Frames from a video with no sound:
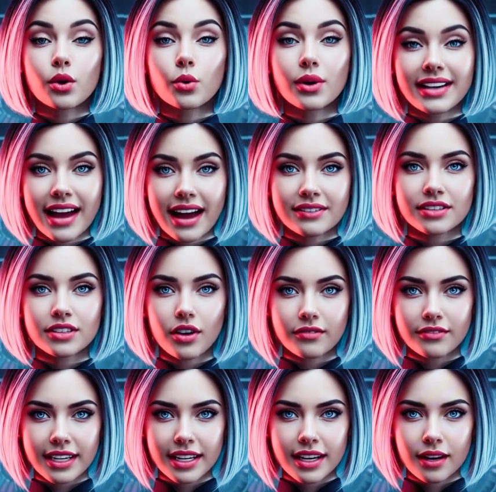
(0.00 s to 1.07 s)
This makes the
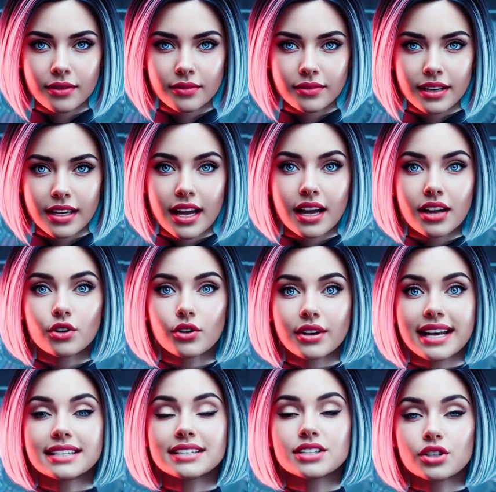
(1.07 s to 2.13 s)
cards appear
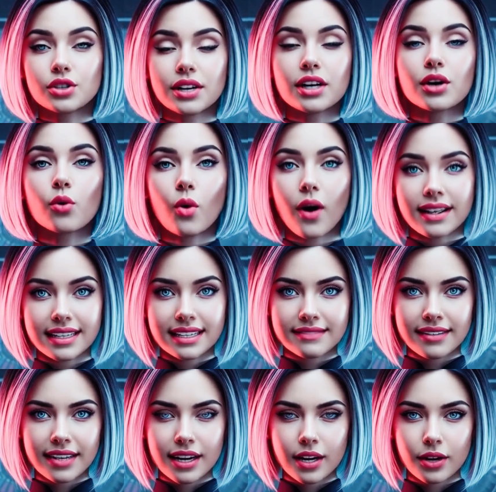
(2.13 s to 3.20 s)
smoothly and stay in
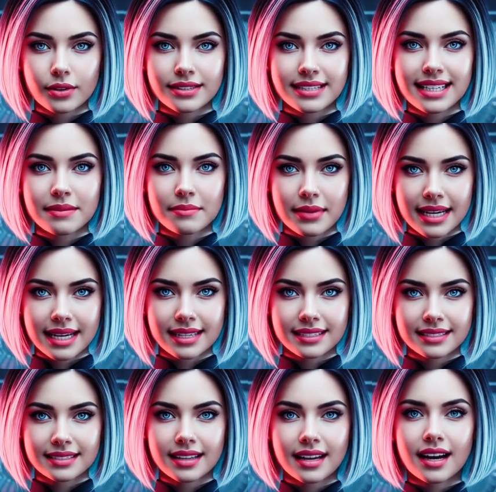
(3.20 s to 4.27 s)
sync with
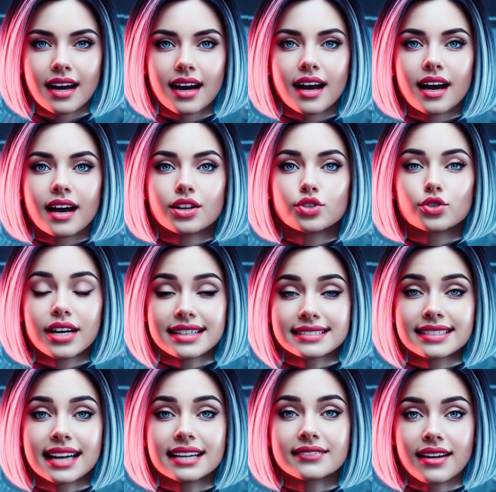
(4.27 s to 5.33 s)
the avatar's voice.
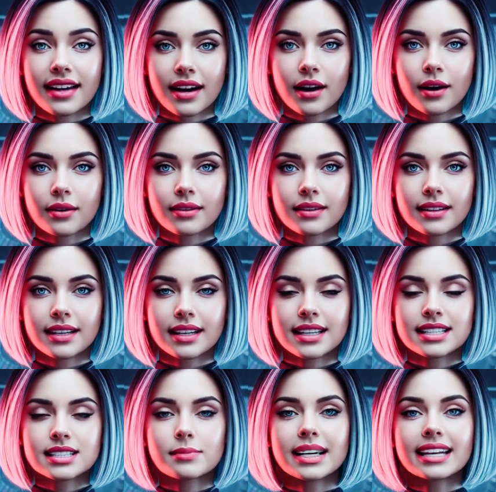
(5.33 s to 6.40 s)
Now you have
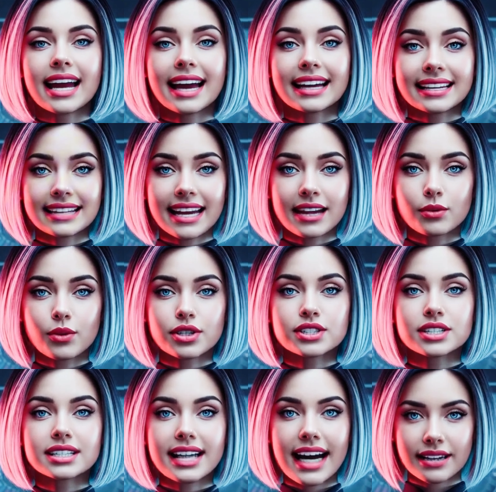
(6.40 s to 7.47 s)
a complete
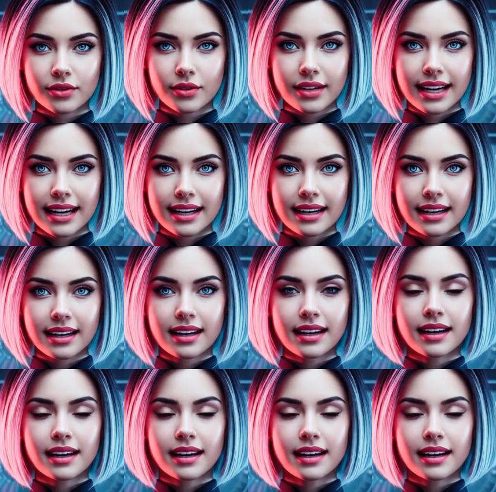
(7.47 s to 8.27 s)
promotional video.